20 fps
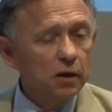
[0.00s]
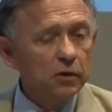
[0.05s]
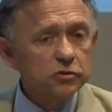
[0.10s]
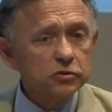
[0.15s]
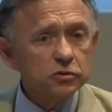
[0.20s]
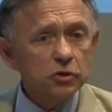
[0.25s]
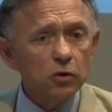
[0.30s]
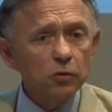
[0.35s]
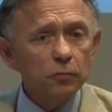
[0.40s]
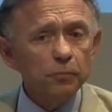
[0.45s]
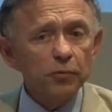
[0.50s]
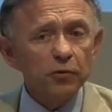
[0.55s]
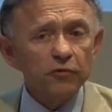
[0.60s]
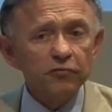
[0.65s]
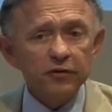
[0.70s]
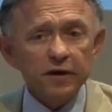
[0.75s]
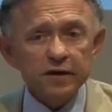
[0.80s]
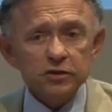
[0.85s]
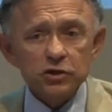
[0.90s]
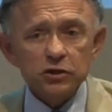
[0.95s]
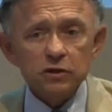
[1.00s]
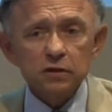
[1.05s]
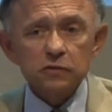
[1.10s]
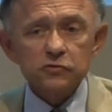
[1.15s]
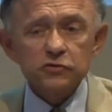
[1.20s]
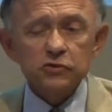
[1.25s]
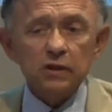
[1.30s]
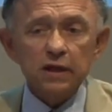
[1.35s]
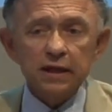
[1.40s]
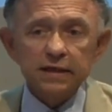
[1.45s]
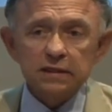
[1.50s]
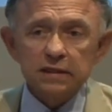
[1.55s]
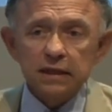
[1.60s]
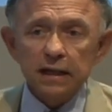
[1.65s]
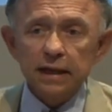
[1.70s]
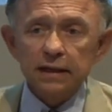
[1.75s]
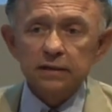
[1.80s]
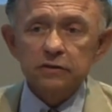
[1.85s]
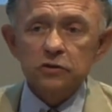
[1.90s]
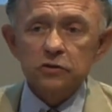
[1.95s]
So professionals like
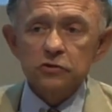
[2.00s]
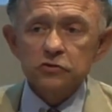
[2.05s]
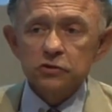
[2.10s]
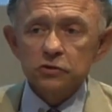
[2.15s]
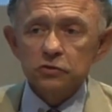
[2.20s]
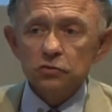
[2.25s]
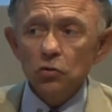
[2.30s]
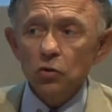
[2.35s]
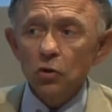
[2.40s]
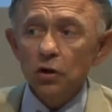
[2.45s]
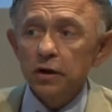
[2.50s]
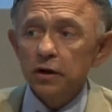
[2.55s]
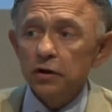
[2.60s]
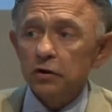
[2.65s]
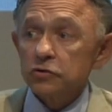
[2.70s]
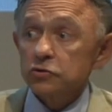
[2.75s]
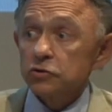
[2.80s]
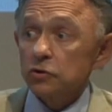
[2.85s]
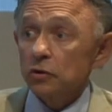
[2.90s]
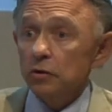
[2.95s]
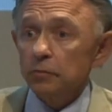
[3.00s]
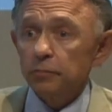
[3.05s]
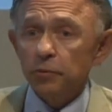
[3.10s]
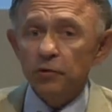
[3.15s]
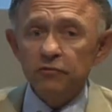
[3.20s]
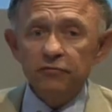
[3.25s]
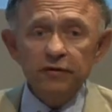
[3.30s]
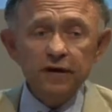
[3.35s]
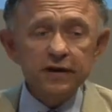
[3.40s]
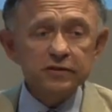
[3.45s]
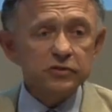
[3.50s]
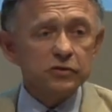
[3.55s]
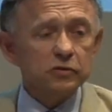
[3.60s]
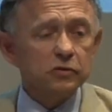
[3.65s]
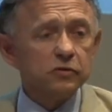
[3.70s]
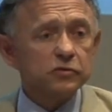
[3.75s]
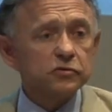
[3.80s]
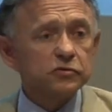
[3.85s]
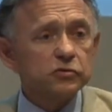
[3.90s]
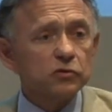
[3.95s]
doctors and lawyers or
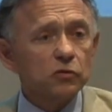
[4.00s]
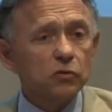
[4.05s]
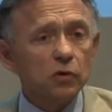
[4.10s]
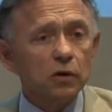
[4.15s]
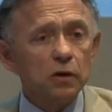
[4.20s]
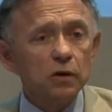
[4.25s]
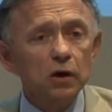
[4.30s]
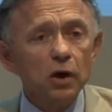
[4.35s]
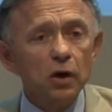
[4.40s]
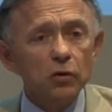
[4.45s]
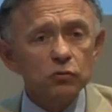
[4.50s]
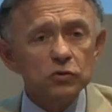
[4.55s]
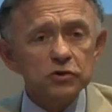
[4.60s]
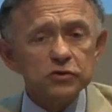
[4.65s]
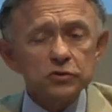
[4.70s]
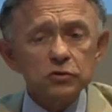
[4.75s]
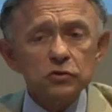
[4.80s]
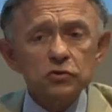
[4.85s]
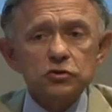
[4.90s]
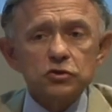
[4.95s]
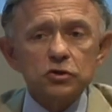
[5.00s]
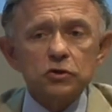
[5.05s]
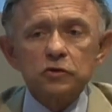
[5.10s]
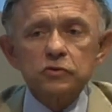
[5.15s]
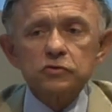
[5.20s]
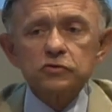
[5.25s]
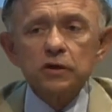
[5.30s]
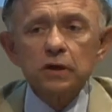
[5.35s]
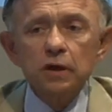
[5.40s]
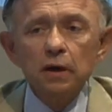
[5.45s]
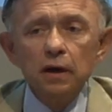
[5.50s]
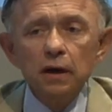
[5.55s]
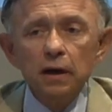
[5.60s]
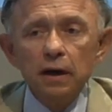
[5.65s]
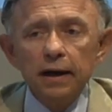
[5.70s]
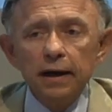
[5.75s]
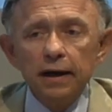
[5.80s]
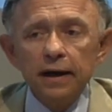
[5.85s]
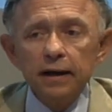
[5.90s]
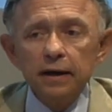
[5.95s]
professors or researchers
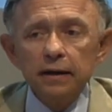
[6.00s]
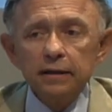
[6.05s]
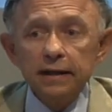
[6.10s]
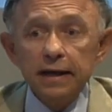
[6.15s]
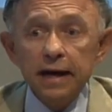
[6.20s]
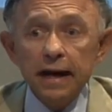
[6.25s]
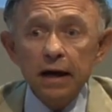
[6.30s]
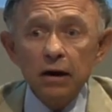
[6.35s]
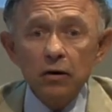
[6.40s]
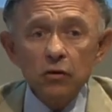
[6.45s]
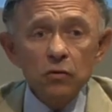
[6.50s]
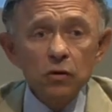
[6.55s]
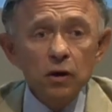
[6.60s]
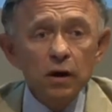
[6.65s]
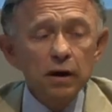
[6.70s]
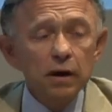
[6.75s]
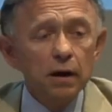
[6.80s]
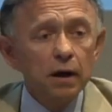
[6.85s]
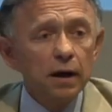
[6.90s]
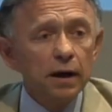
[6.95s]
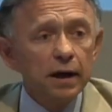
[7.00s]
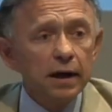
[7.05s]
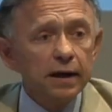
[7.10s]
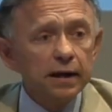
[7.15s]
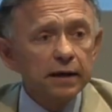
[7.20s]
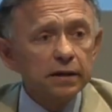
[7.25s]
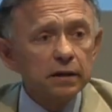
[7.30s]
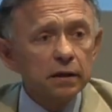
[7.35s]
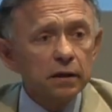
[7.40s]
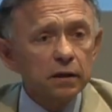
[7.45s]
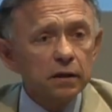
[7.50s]
uh, now uh,